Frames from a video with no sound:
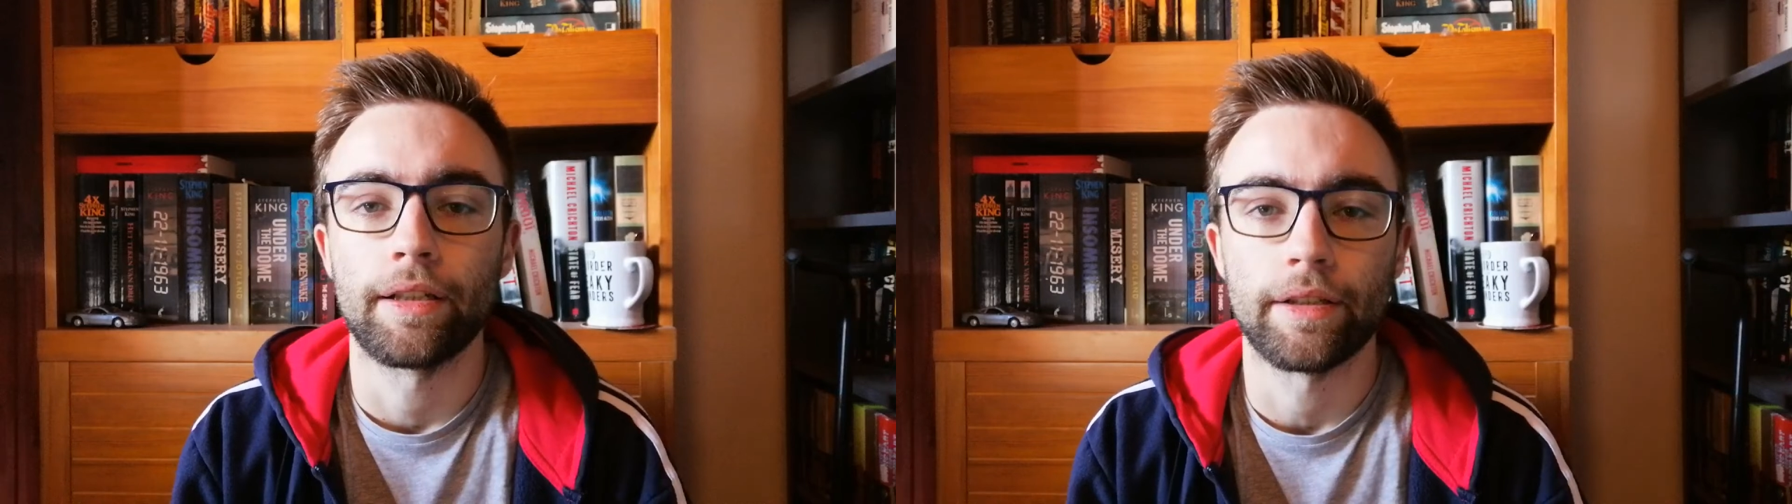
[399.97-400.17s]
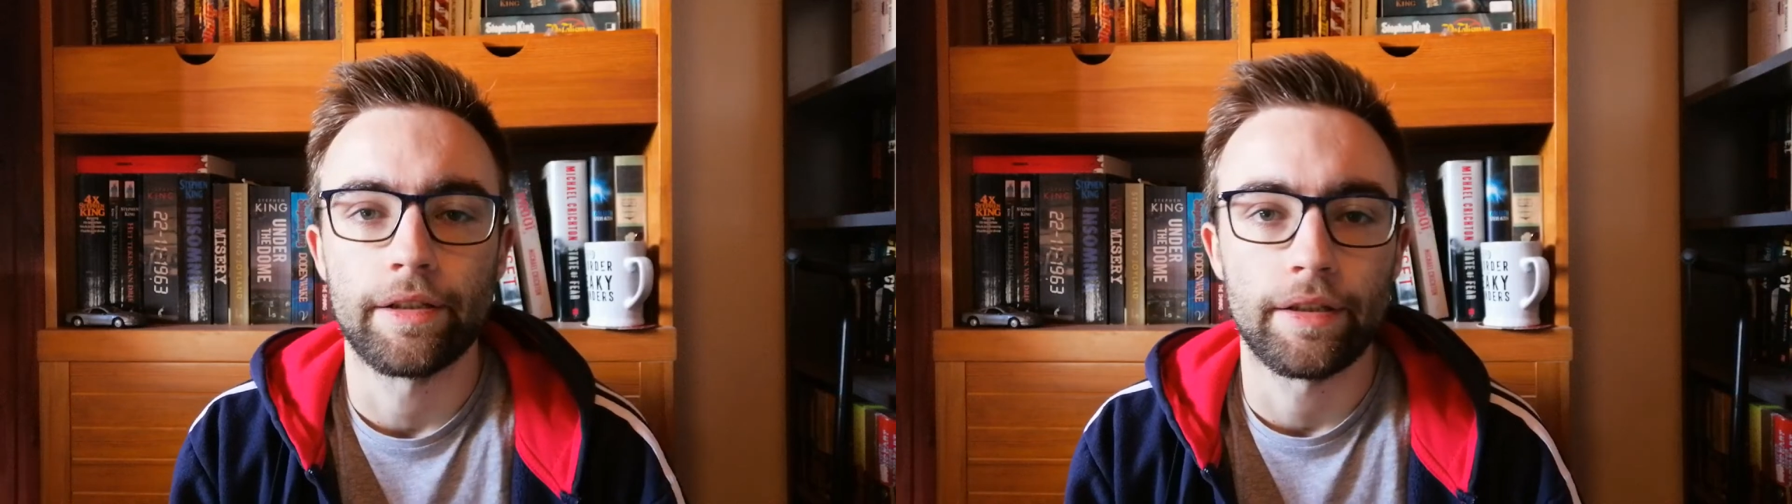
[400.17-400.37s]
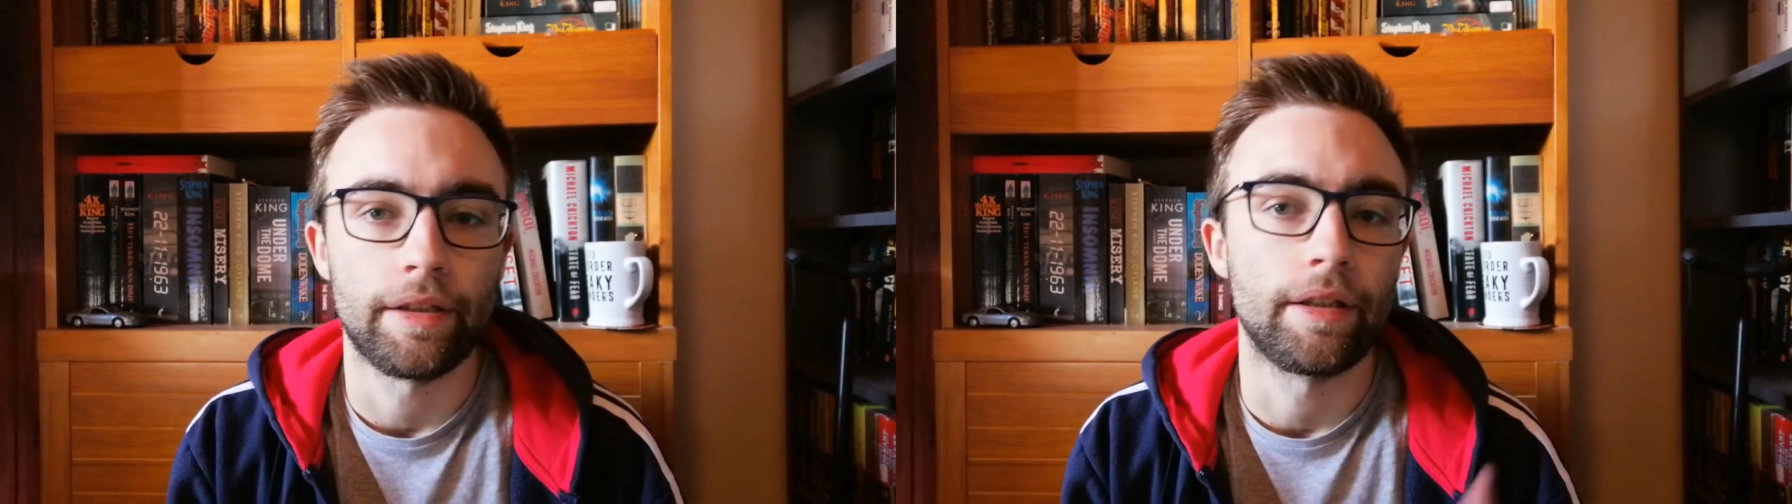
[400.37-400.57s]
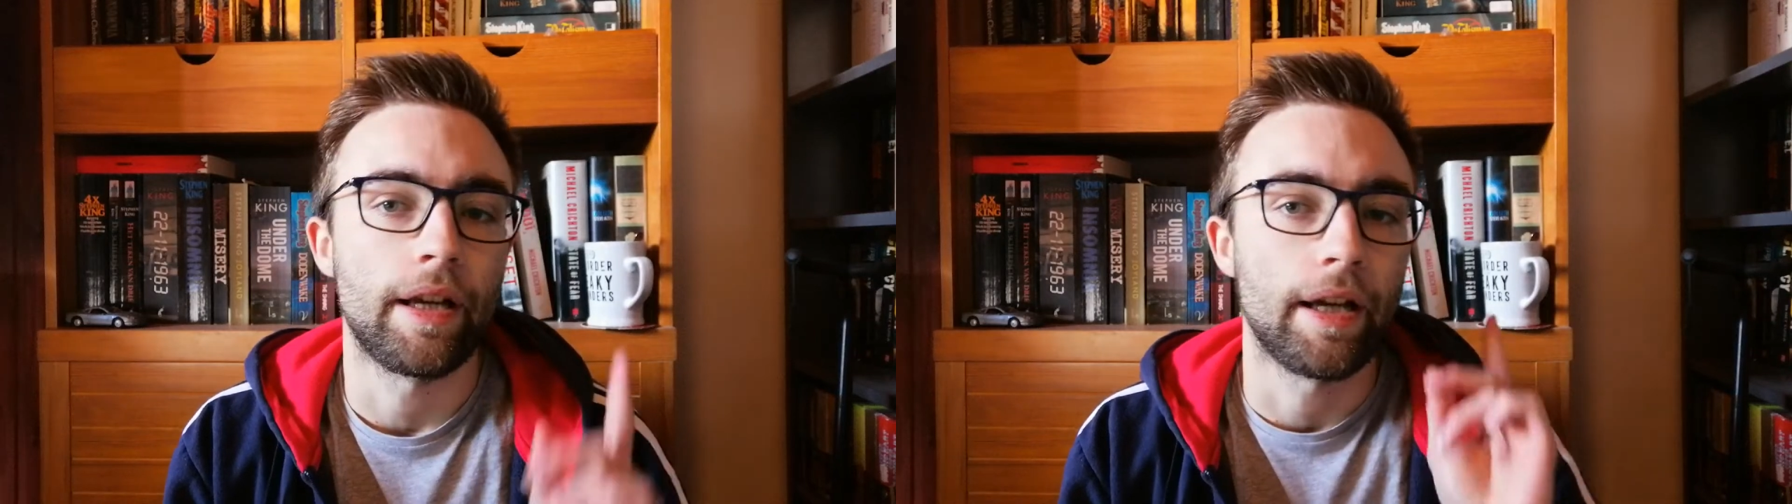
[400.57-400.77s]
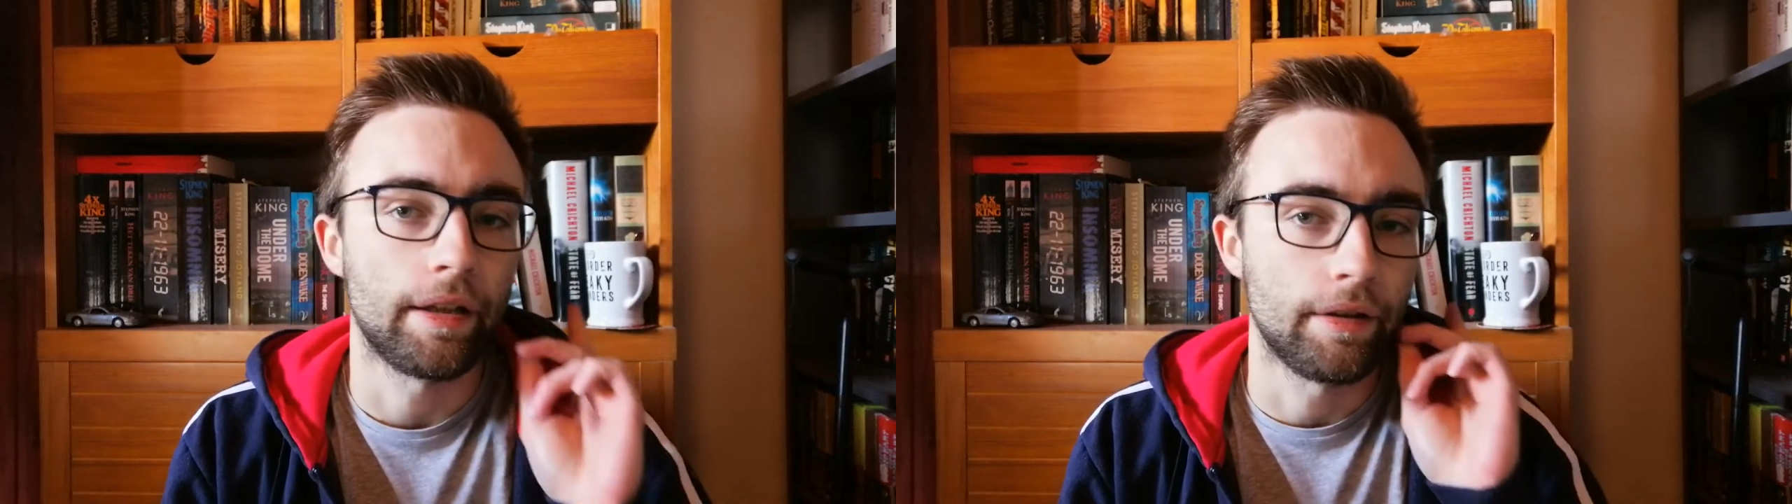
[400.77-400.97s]
and the Sea
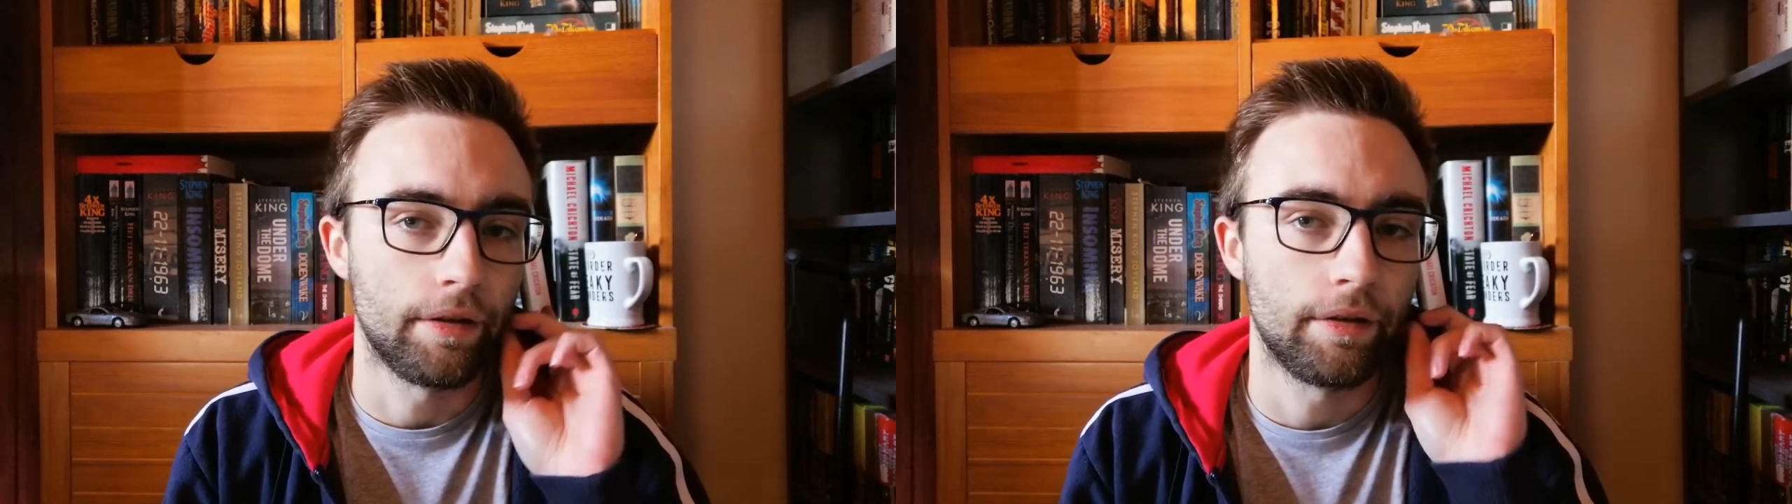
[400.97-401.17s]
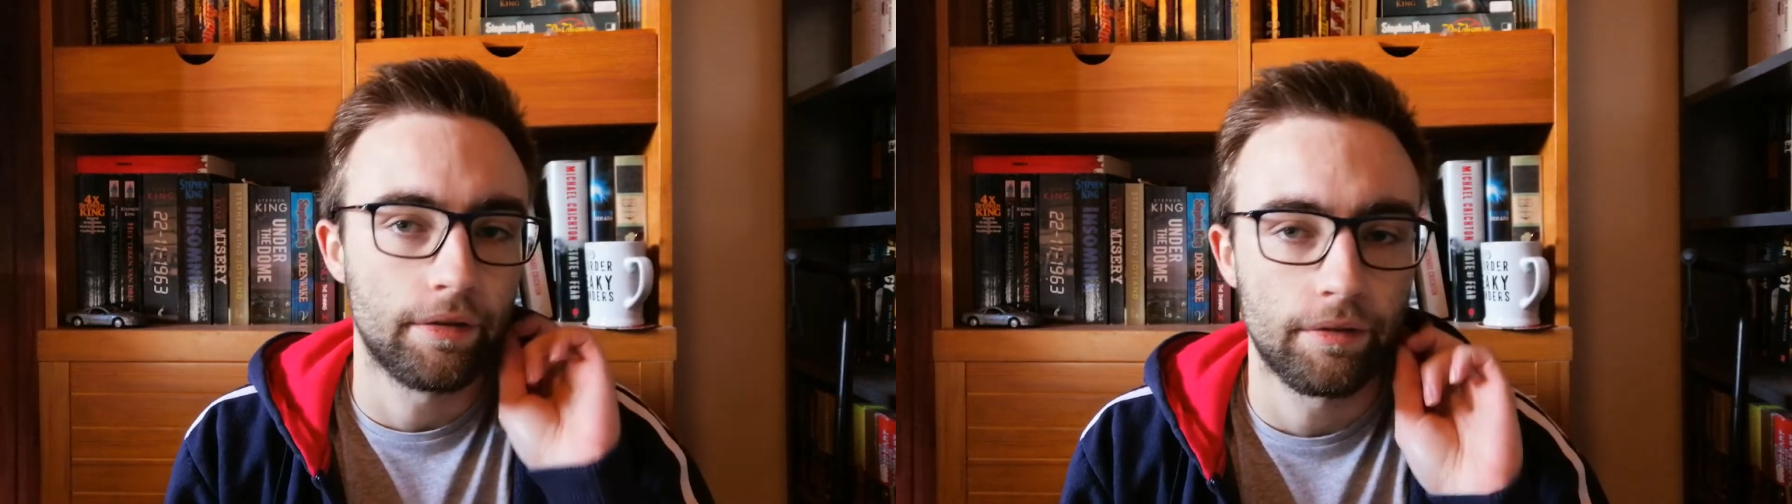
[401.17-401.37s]
and